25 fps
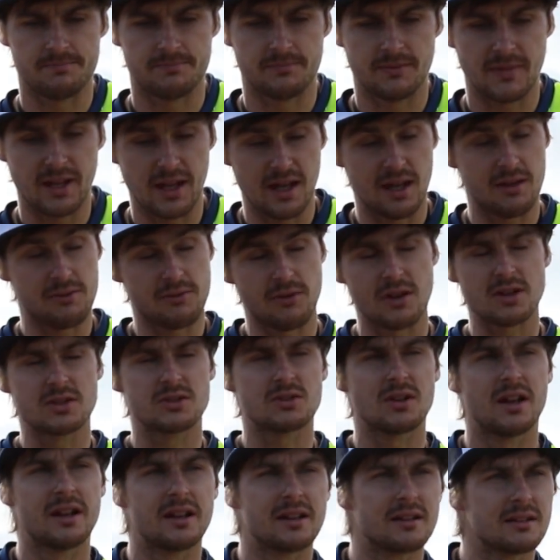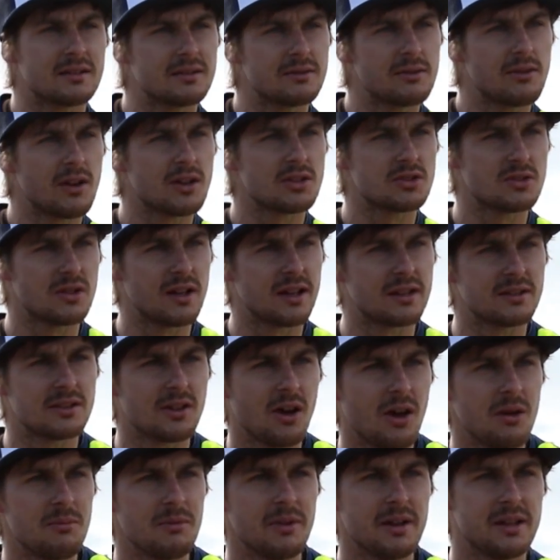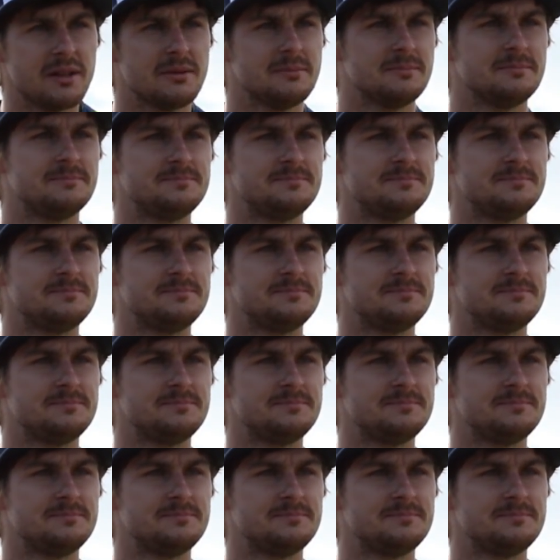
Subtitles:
yeah, frustrating time really.